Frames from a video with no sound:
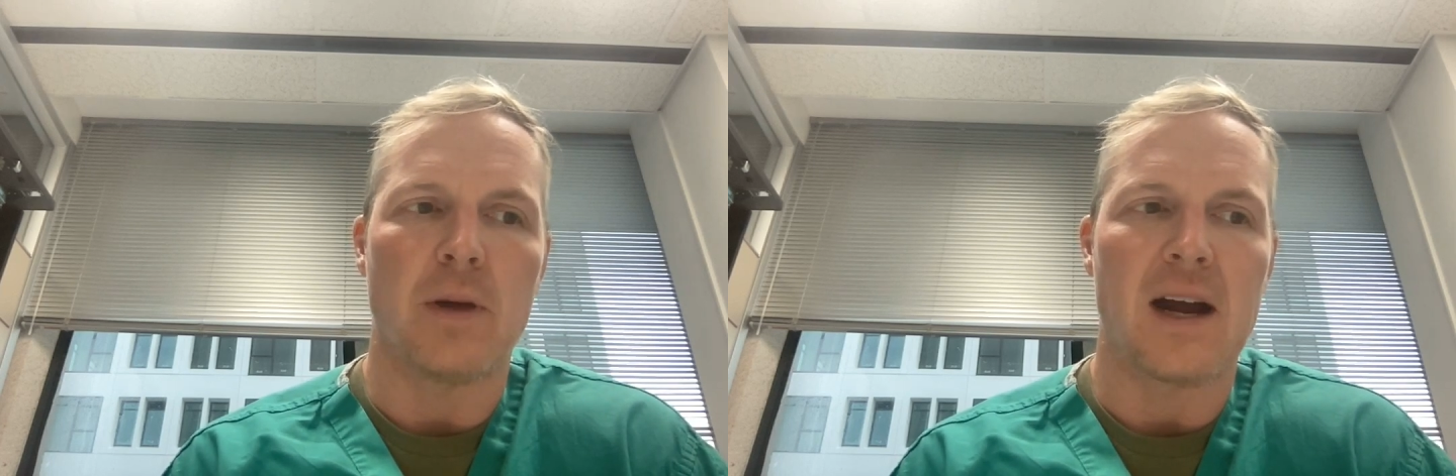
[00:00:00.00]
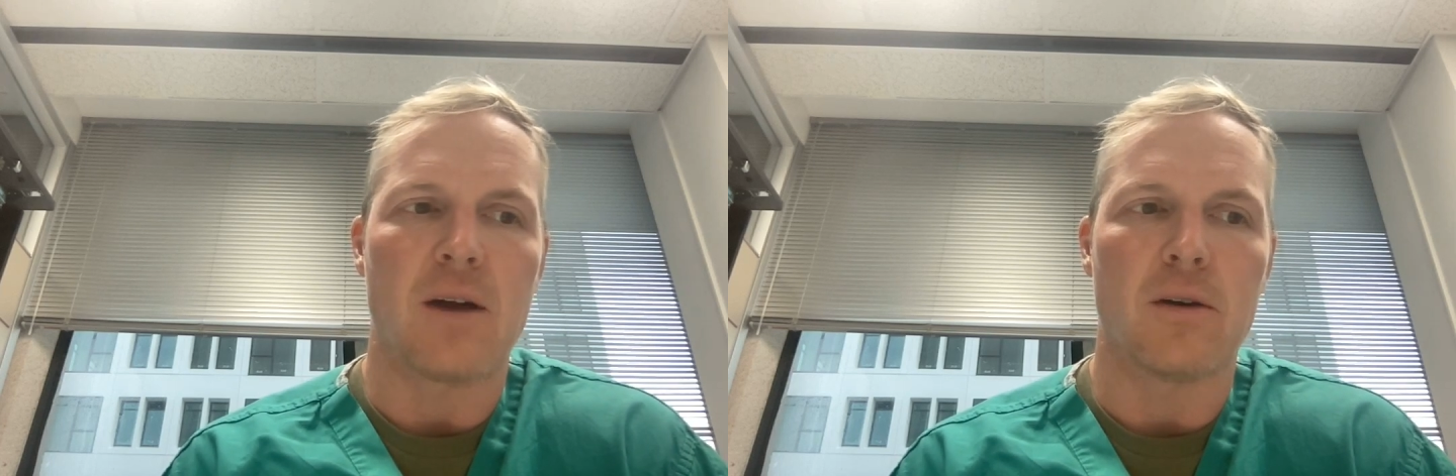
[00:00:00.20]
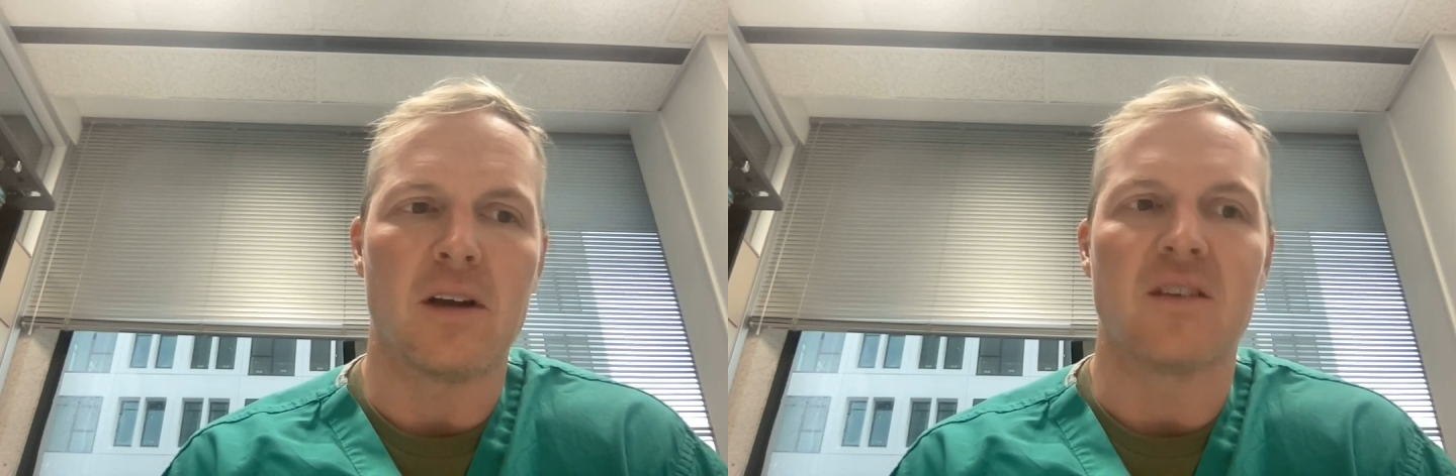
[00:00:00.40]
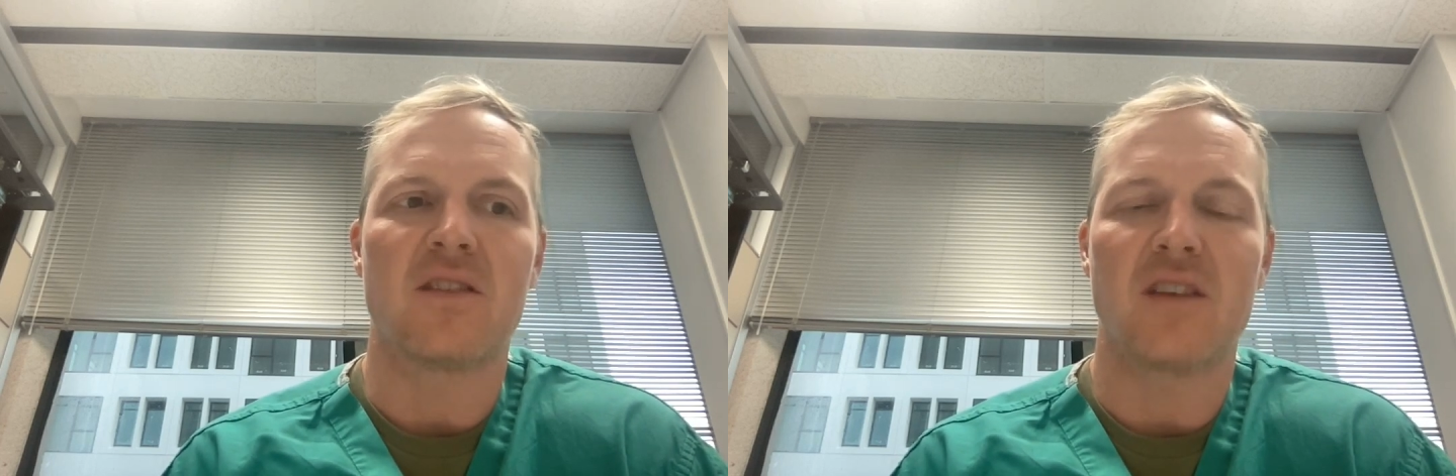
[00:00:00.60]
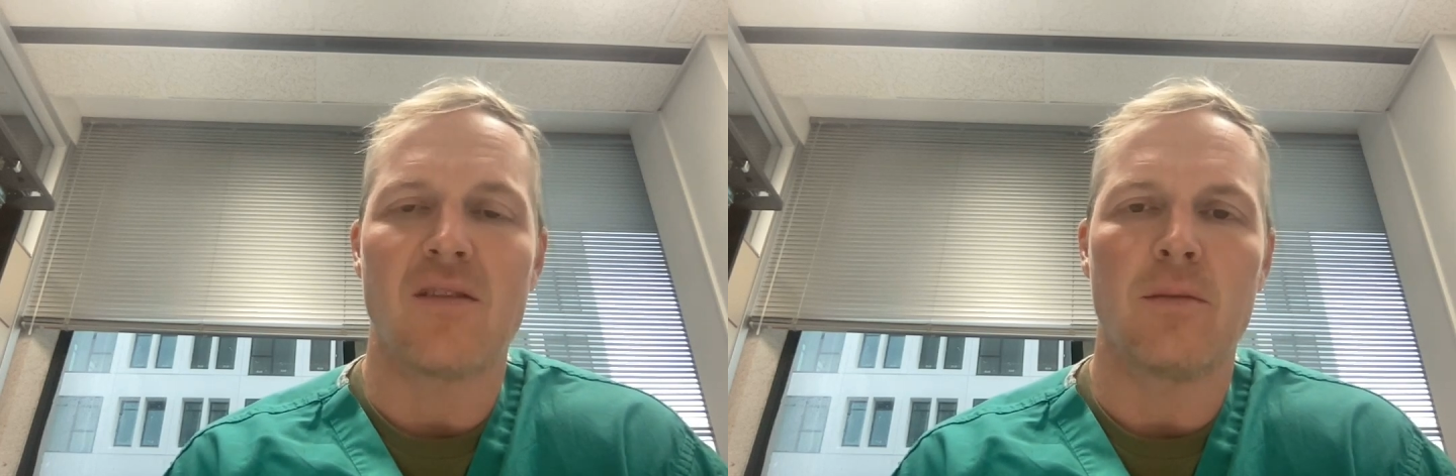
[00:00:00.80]
powder and
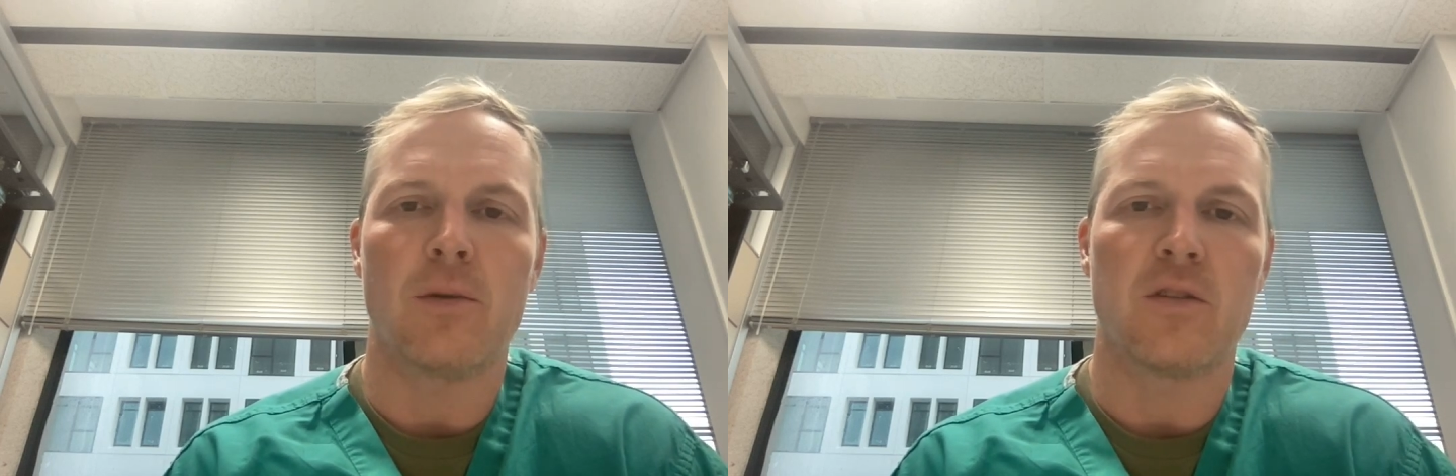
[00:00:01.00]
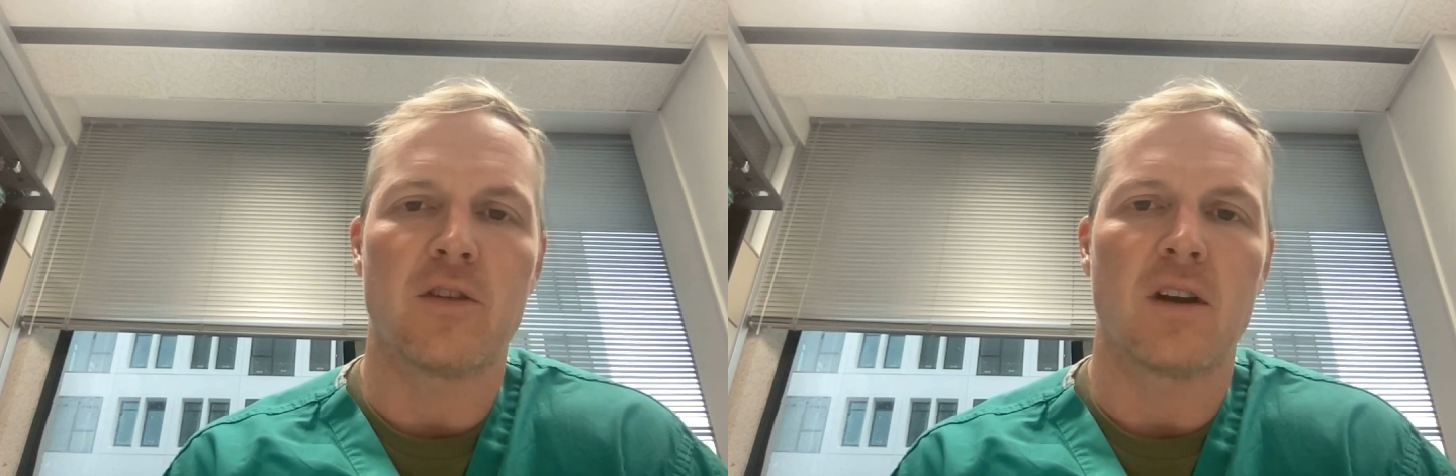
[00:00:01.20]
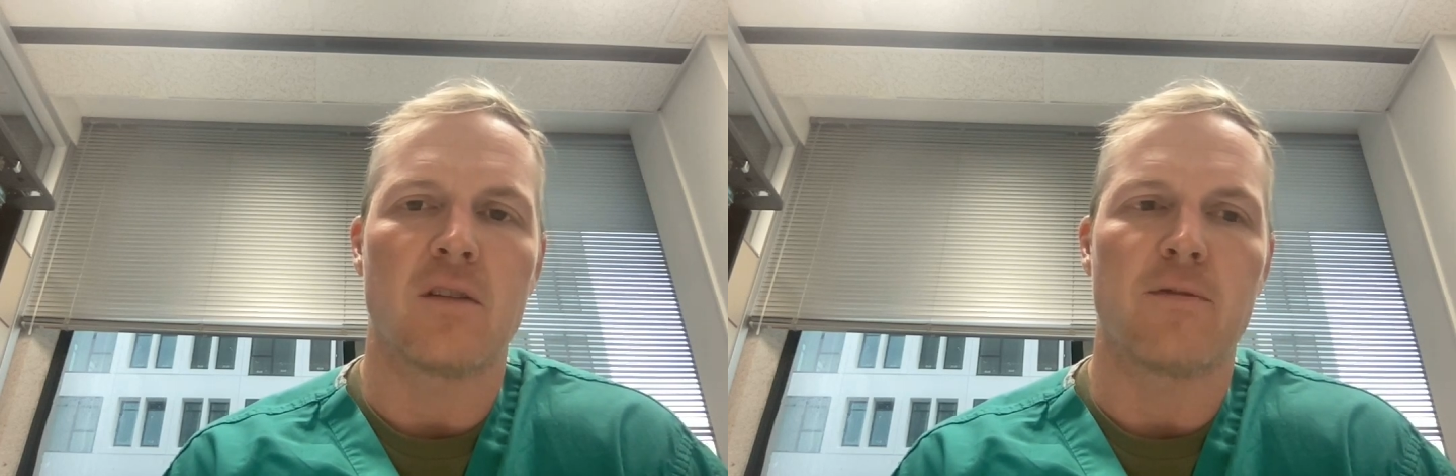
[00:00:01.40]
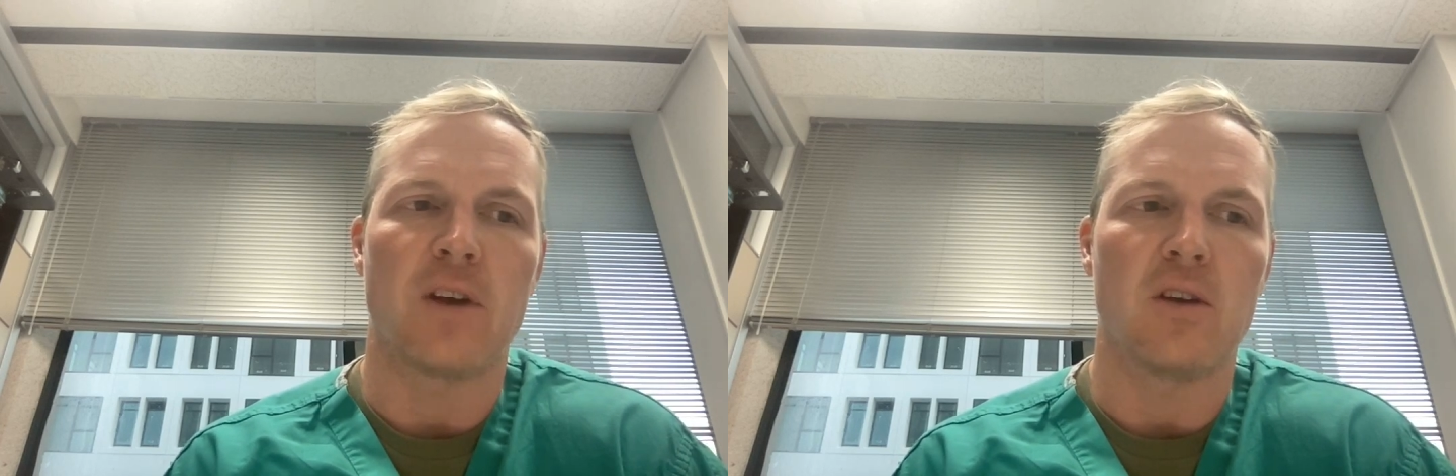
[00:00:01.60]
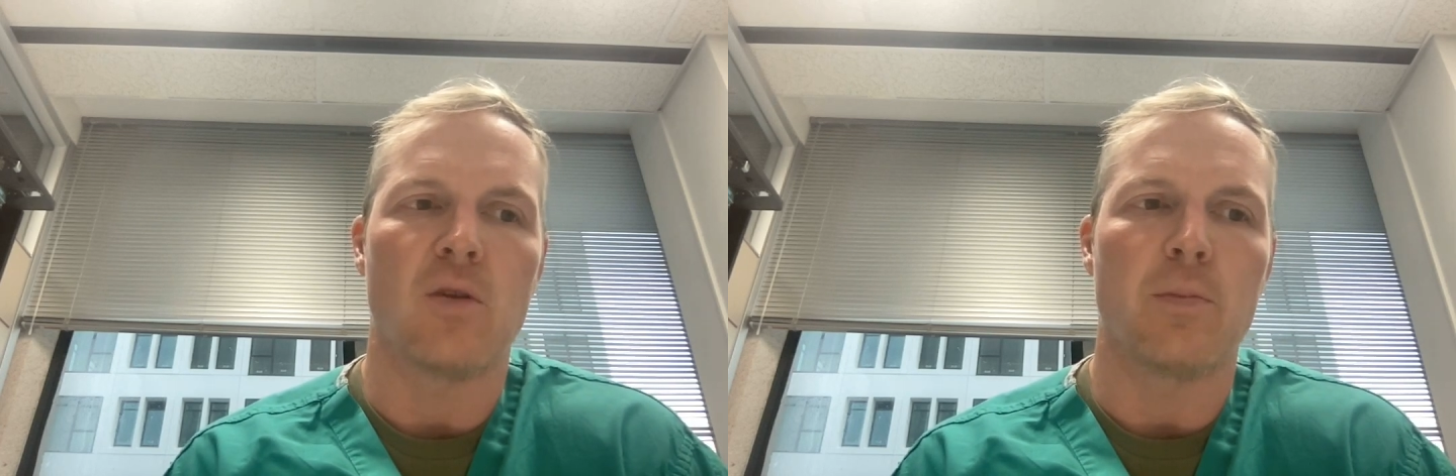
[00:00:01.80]
7% of
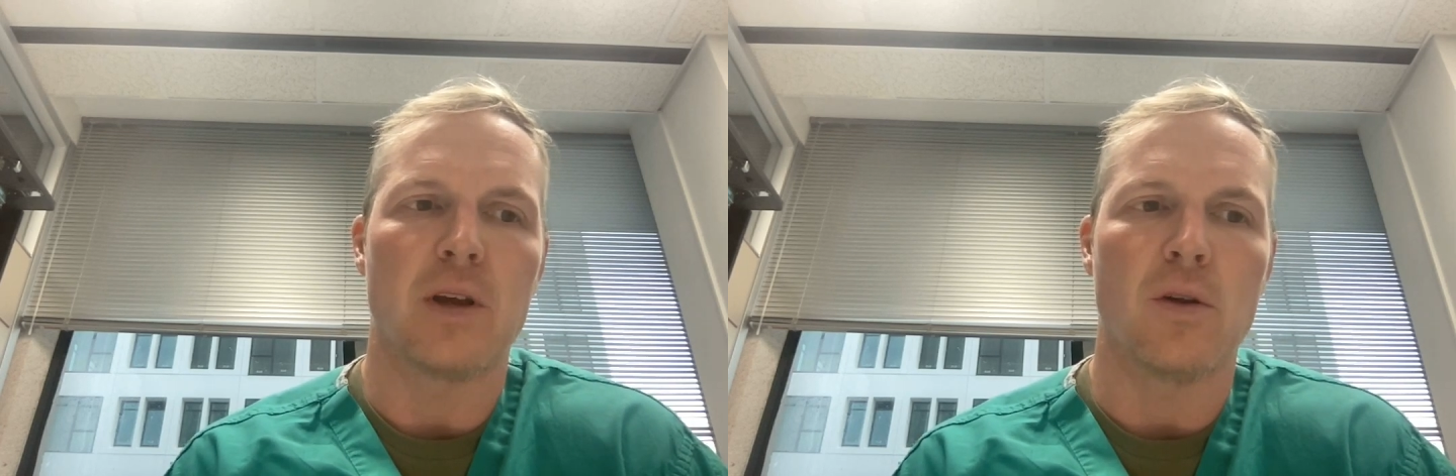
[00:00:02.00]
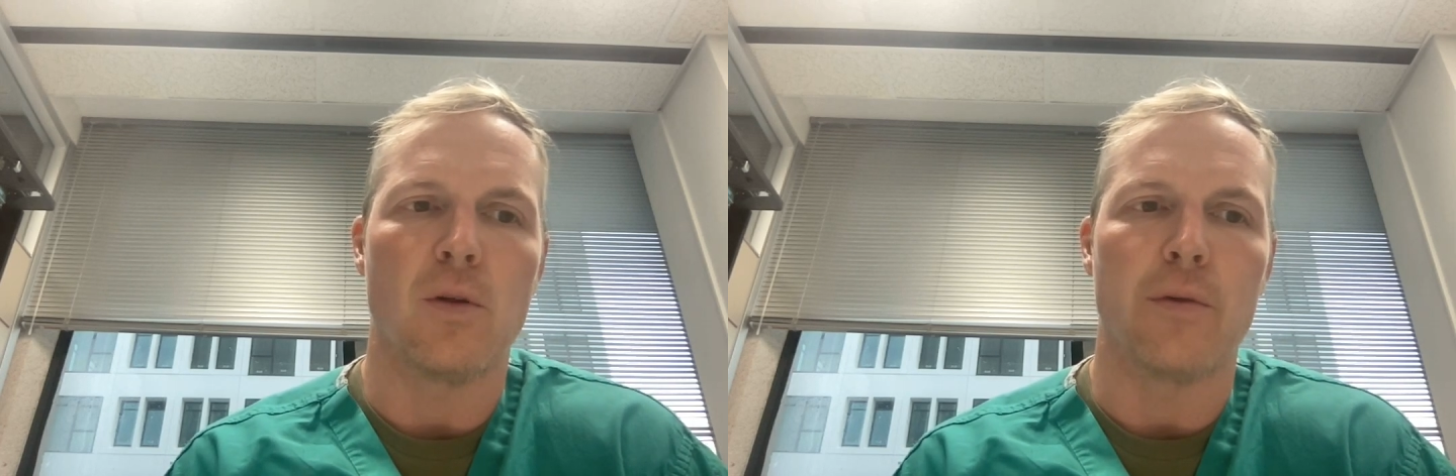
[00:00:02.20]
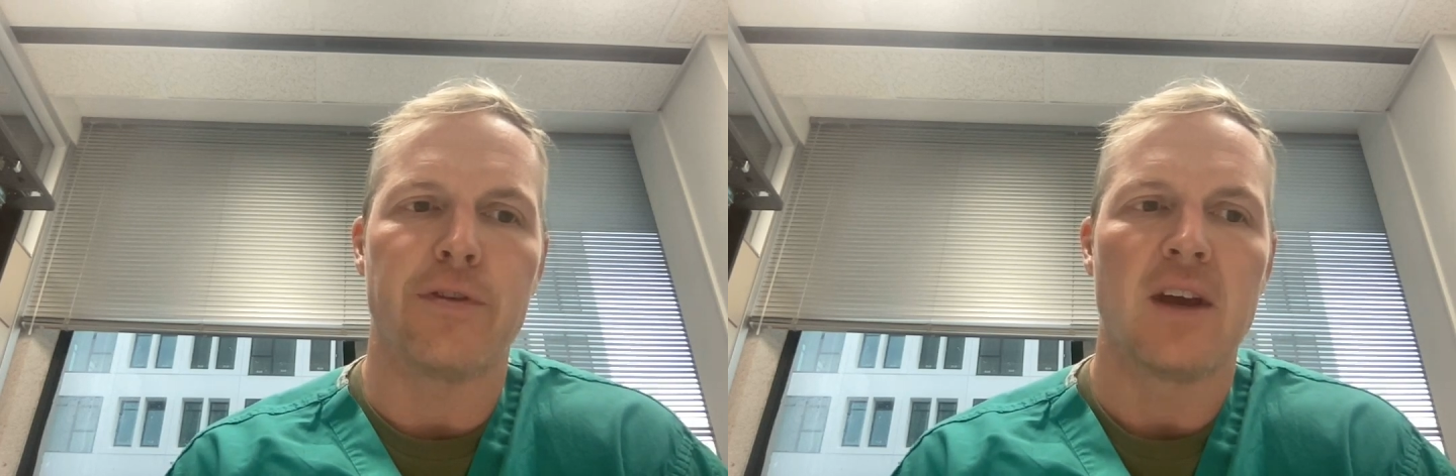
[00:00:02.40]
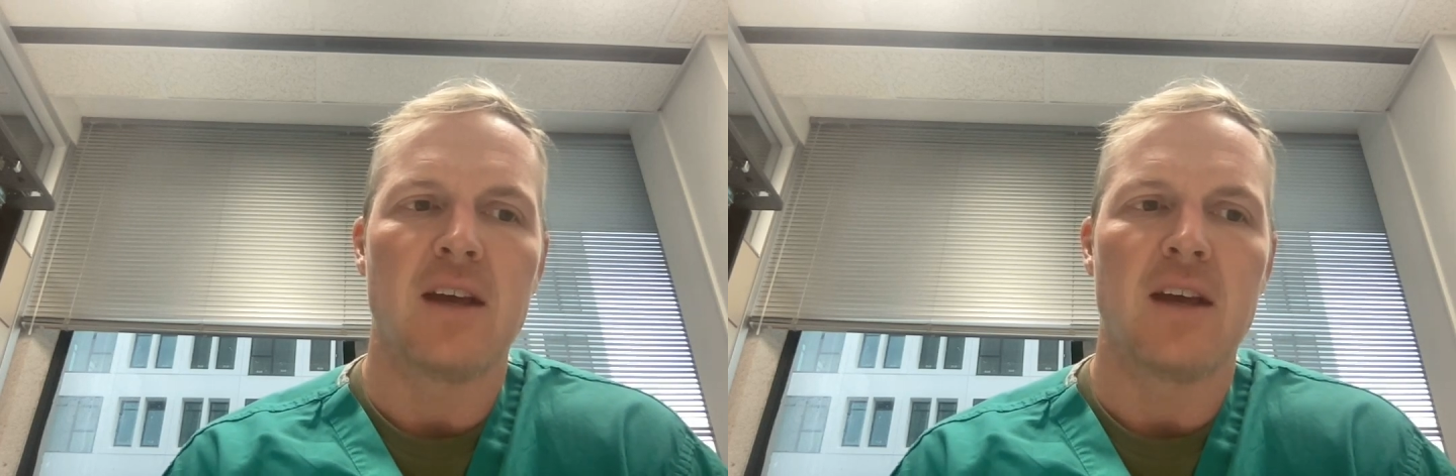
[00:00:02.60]
fentanyl pills